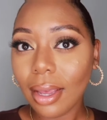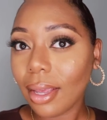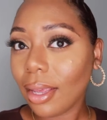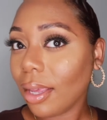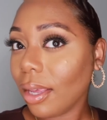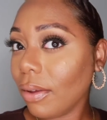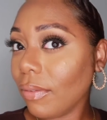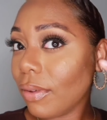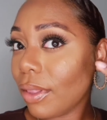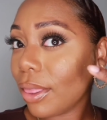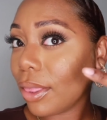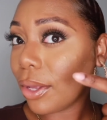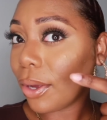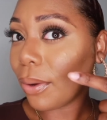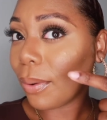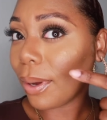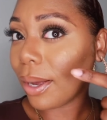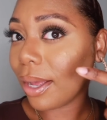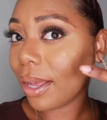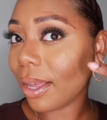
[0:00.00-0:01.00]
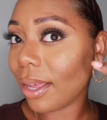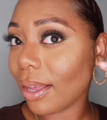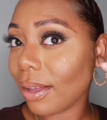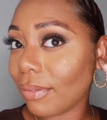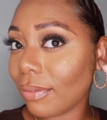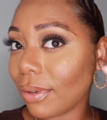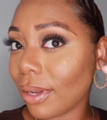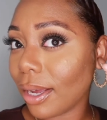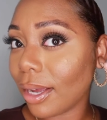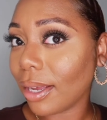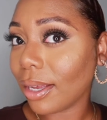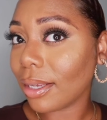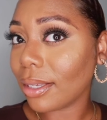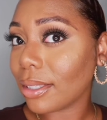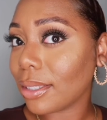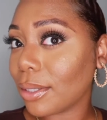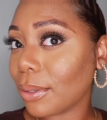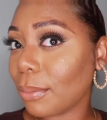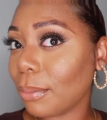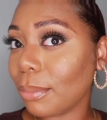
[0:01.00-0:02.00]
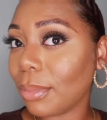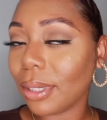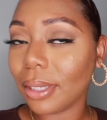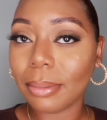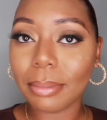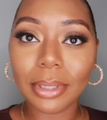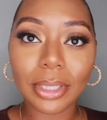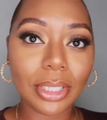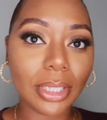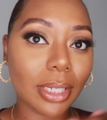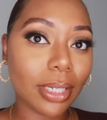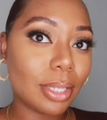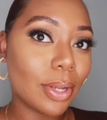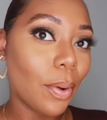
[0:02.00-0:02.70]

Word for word: even though I have like some blemishes